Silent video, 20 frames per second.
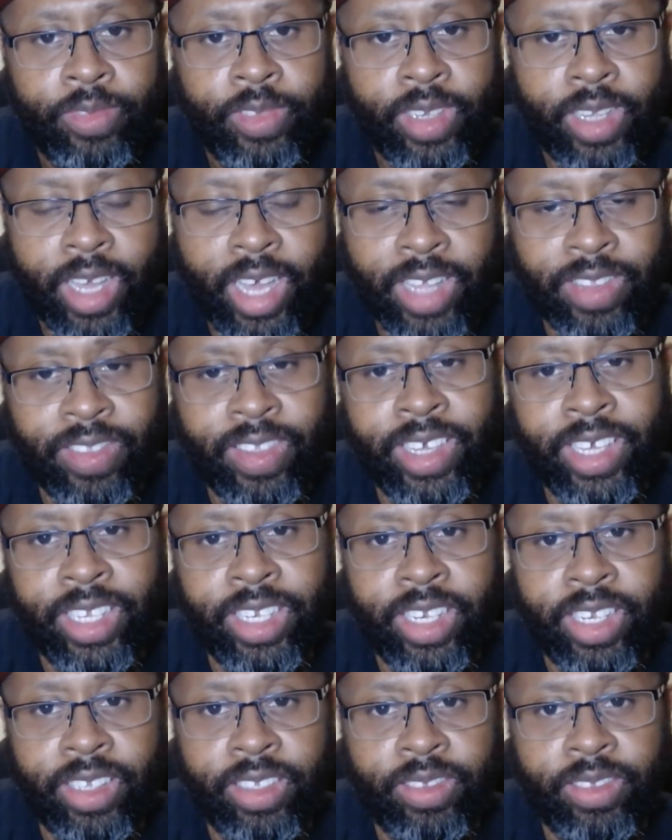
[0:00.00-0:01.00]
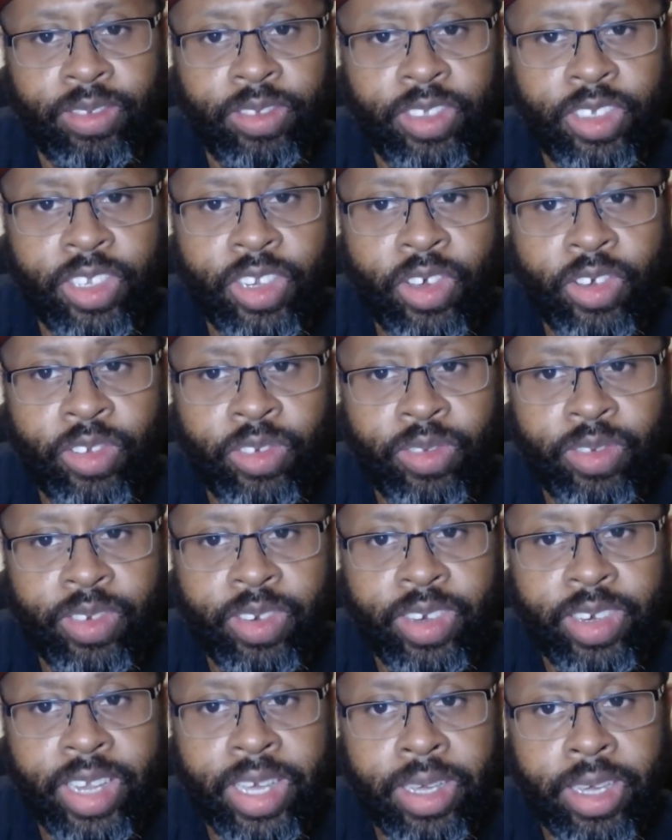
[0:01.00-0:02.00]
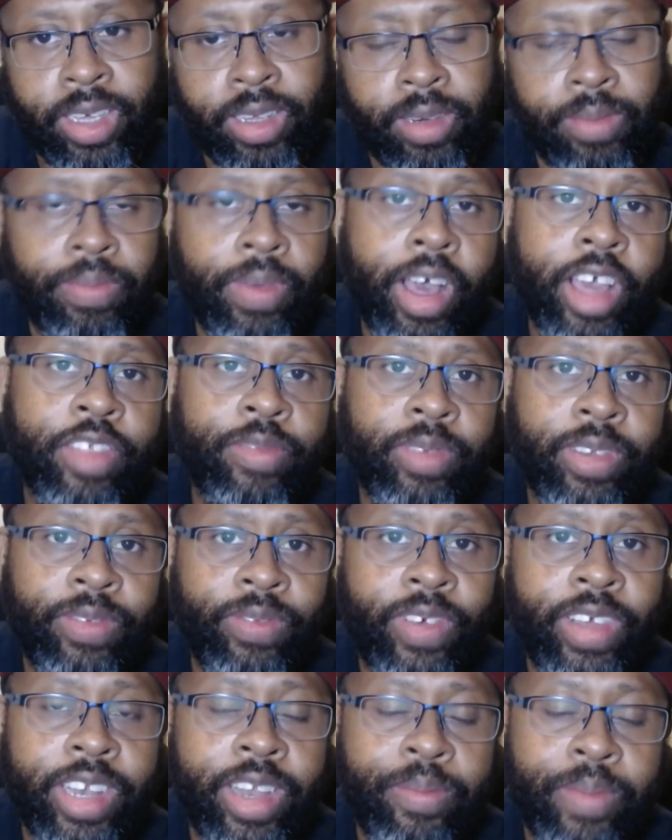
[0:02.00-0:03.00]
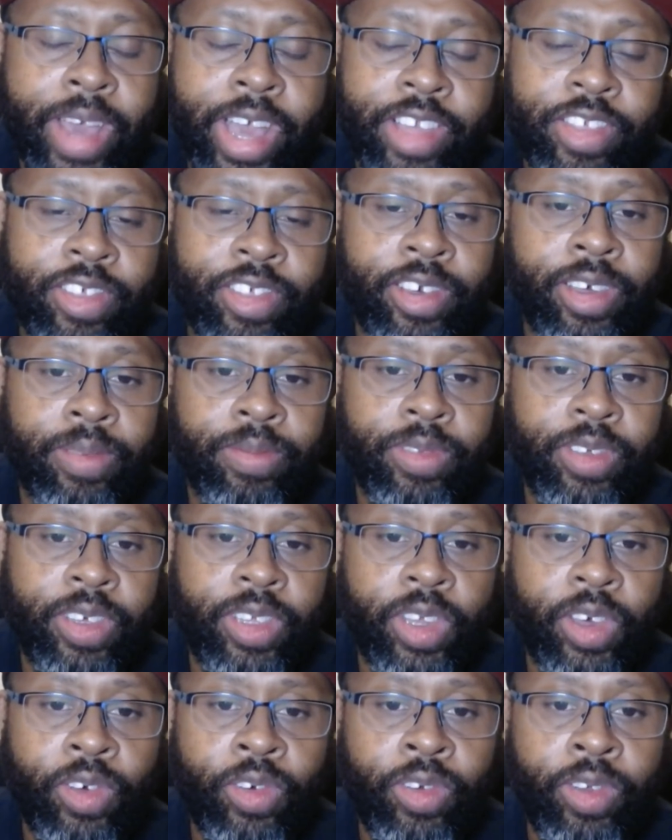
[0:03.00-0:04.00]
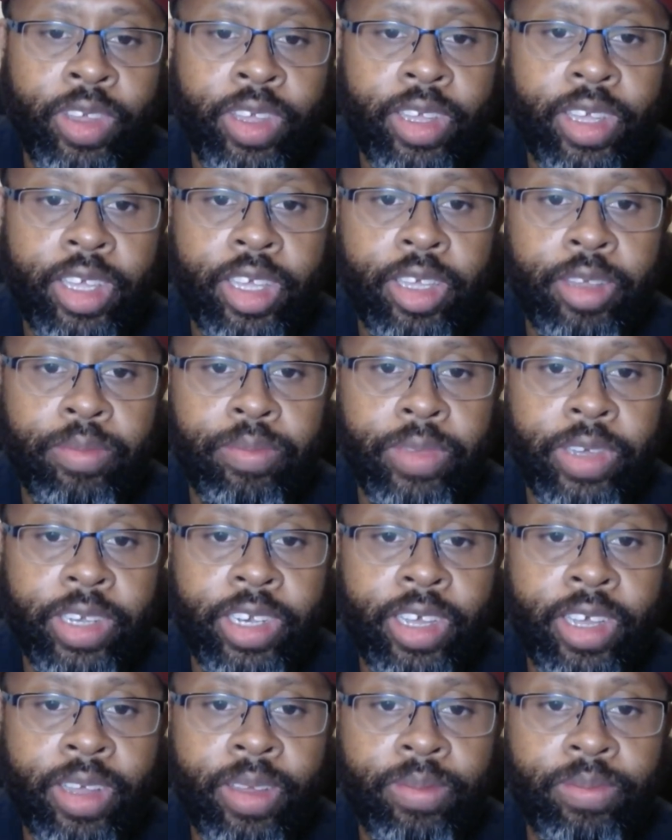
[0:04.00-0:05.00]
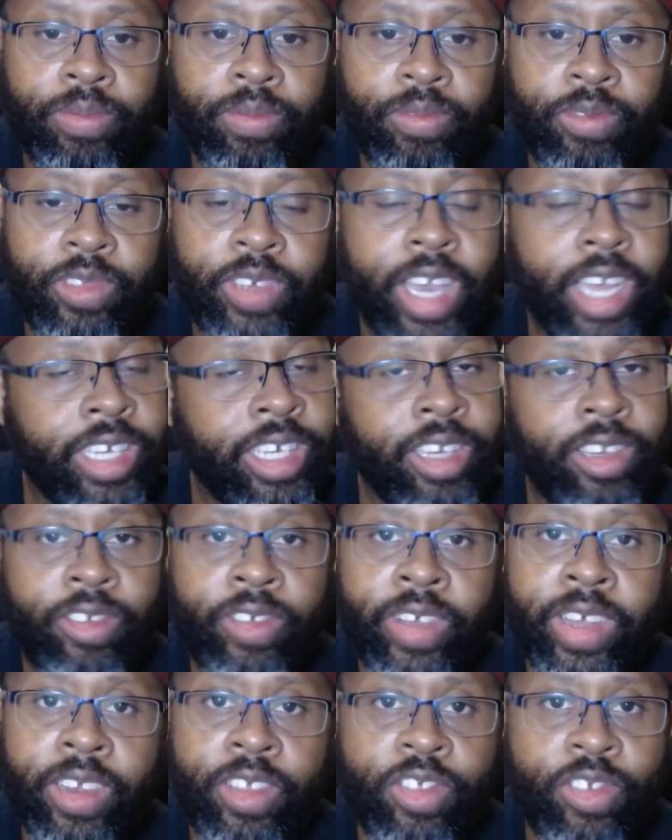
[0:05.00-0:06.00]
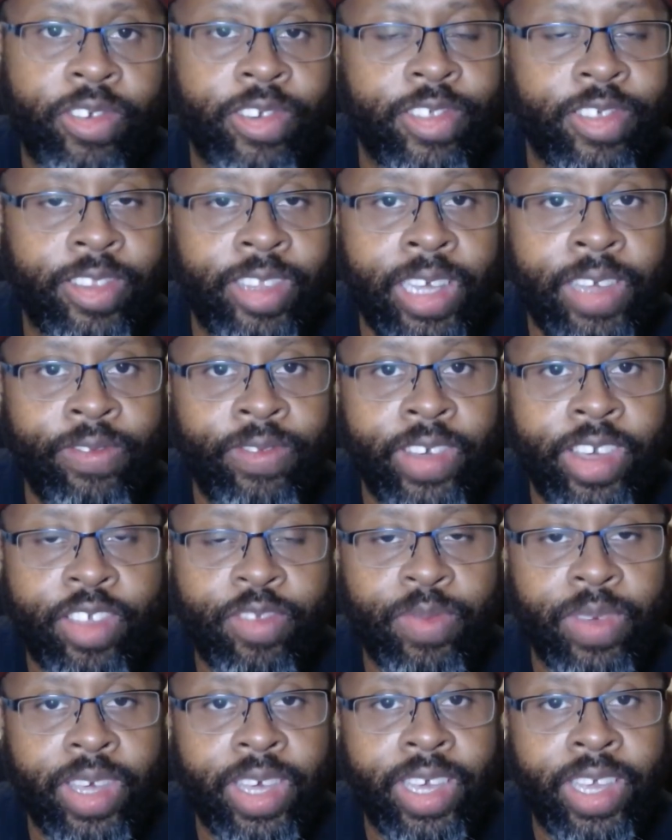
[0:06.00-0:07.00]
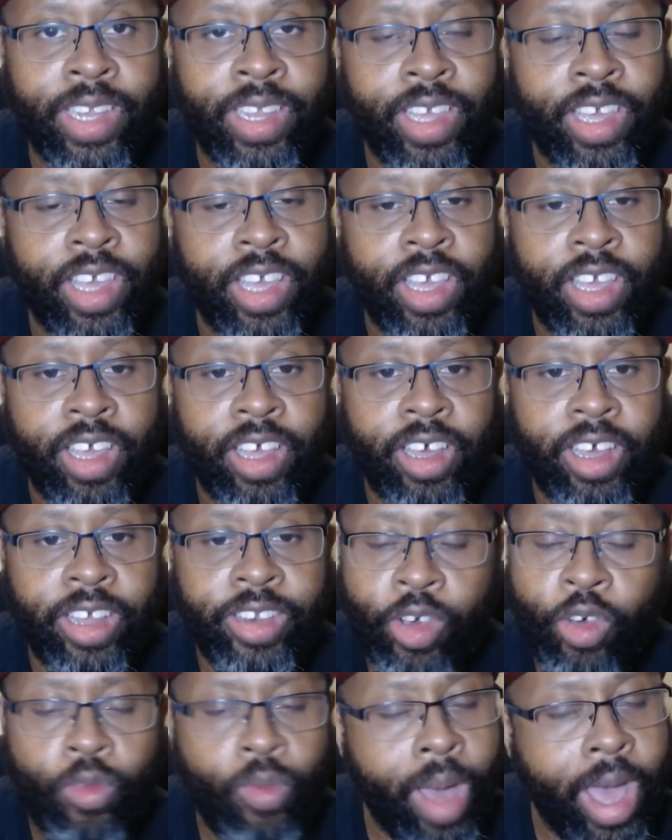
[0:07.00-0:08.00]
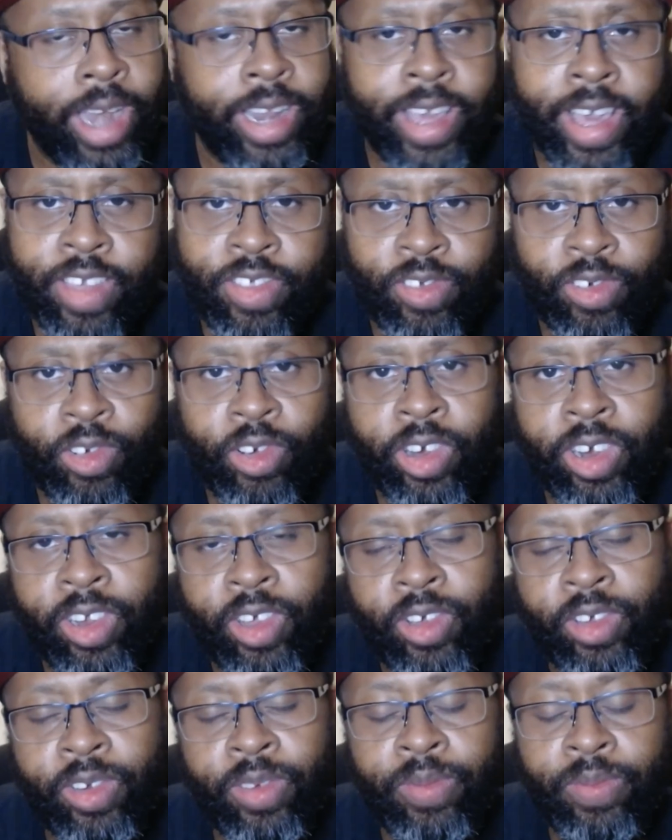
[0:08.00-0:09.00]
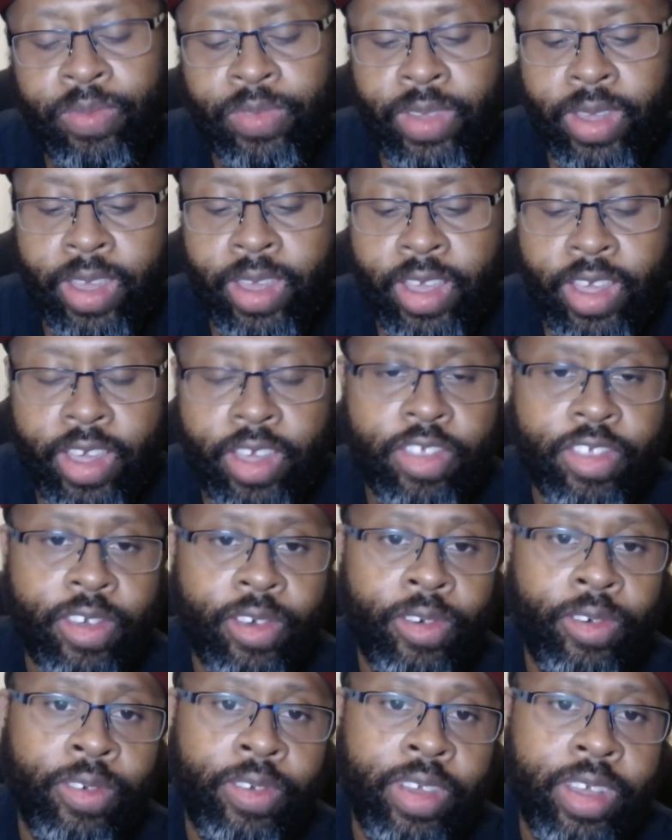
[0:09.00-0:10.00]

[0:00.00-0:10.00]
I think you know they could have possibly won the matchup. You know, but uh, you got to give credit to Georgia defense, man. Uh, nobody has scored on them, so